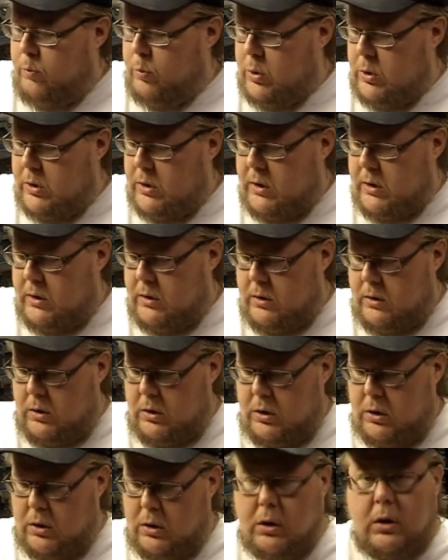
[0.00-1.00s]
but
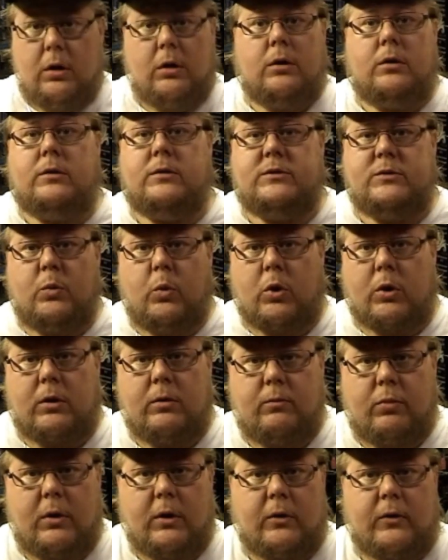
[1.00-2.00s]
it's a work
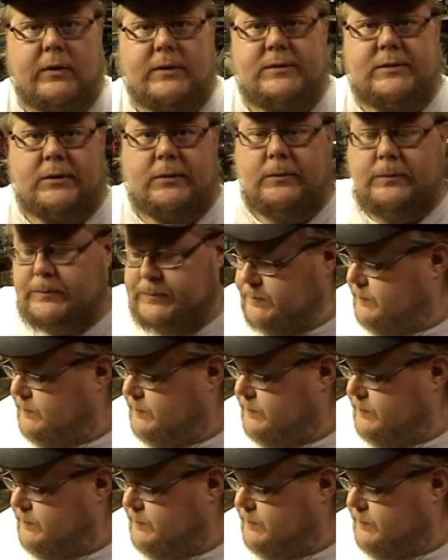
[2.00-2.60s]
in progress, so